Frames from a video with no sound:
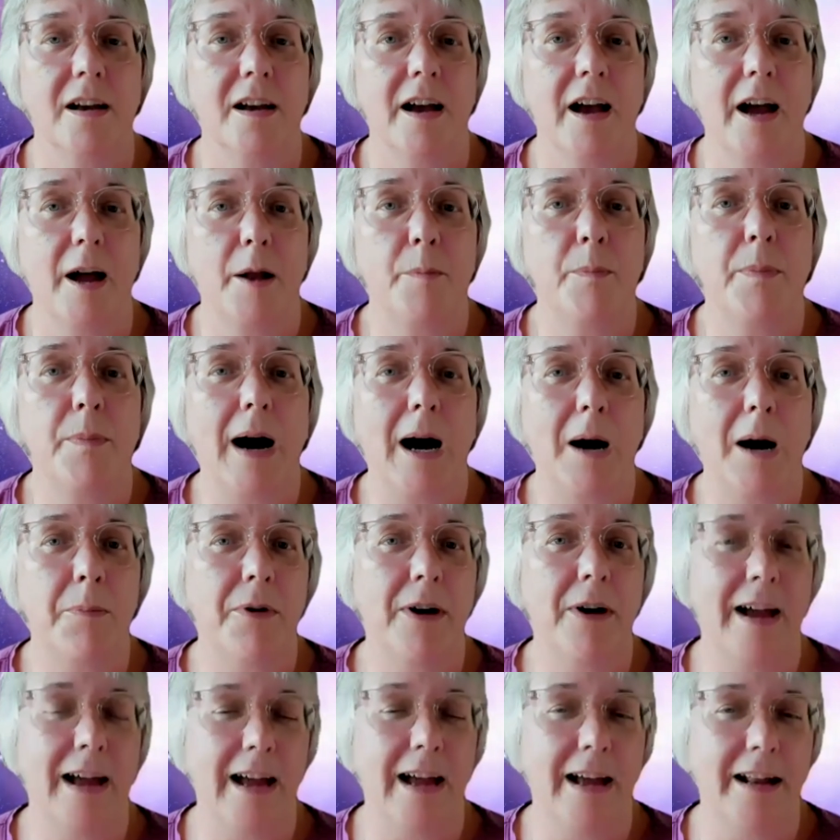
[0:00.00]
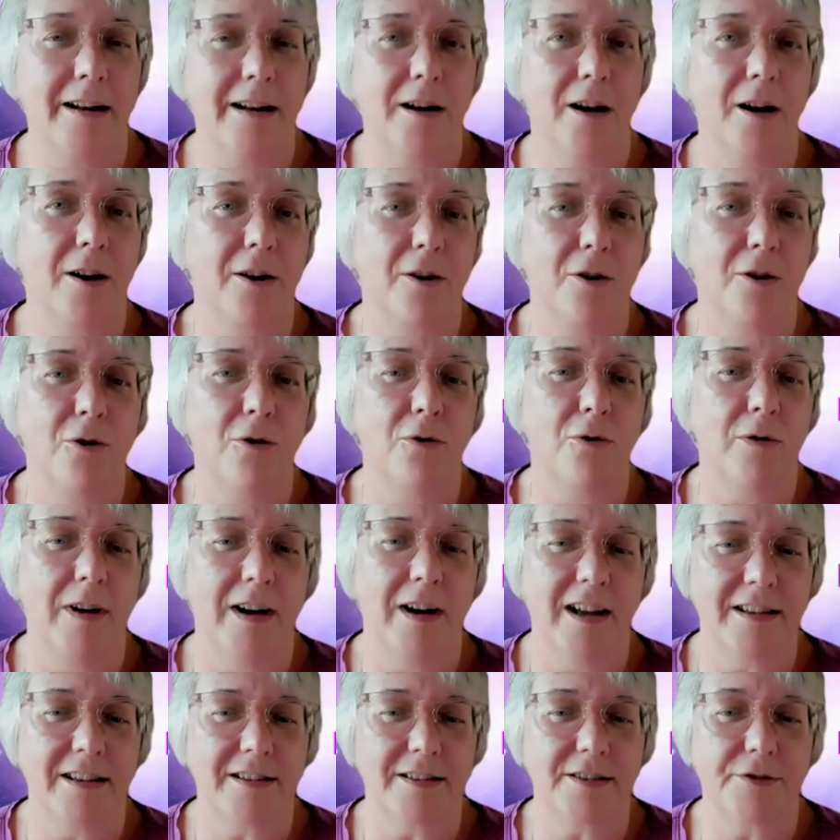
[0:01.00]
And Barbara Hand-Clough
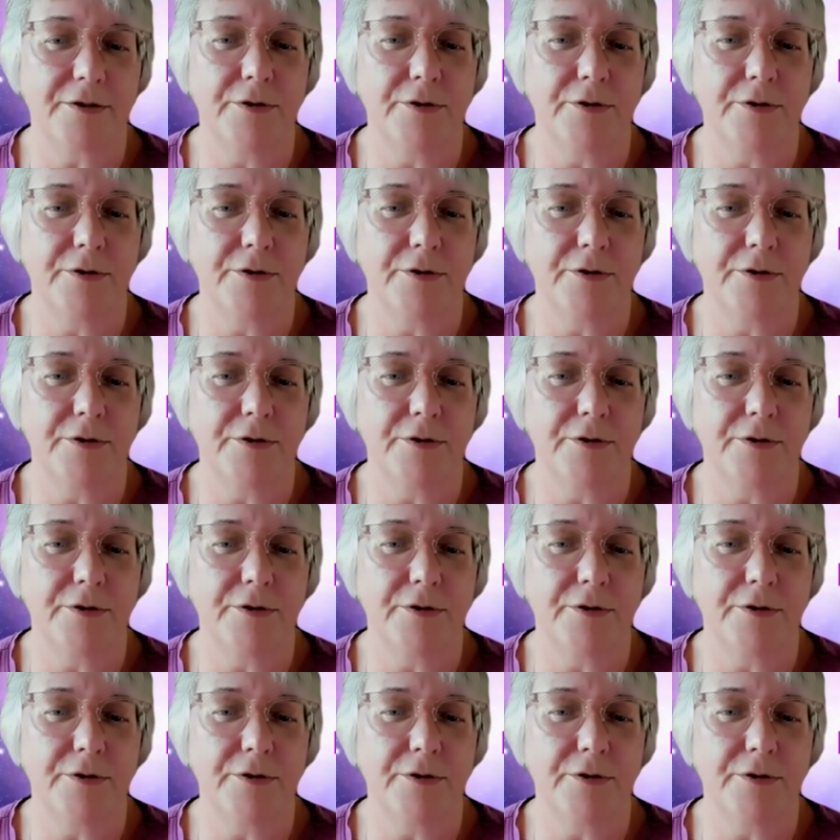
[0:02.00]
has